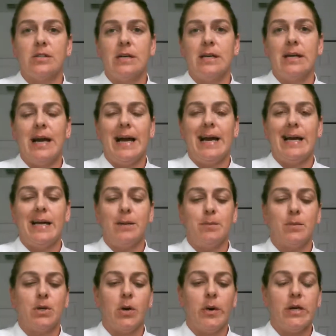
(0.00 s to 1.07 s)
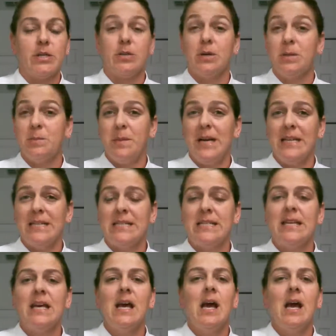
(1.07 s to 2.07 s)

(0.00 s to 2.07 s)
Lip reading: and I'm going to admit